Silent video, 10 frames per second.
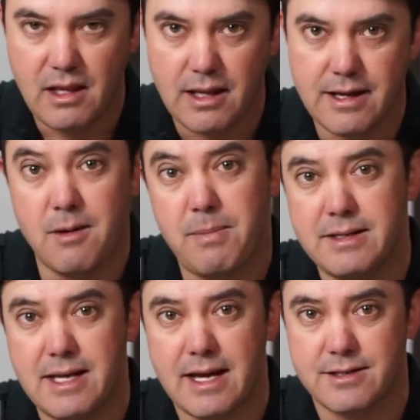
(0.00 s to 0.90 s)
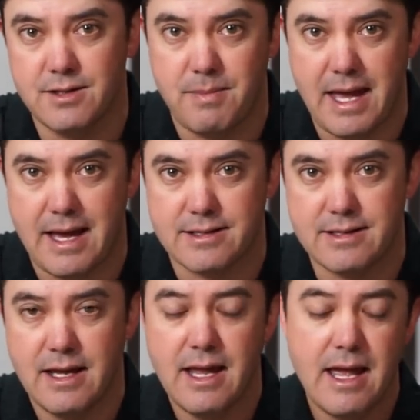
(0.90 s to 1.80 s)
Now, Pentax in the past
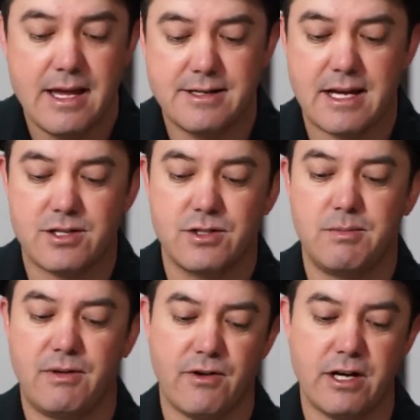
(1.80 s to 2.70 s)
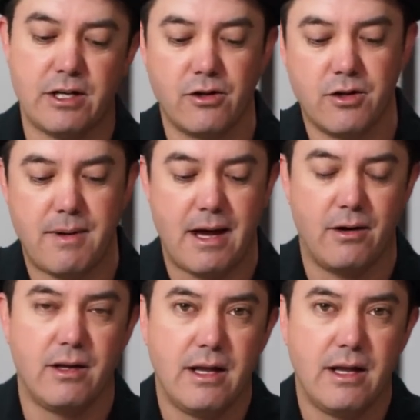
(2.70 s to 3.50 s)
has actually been very good about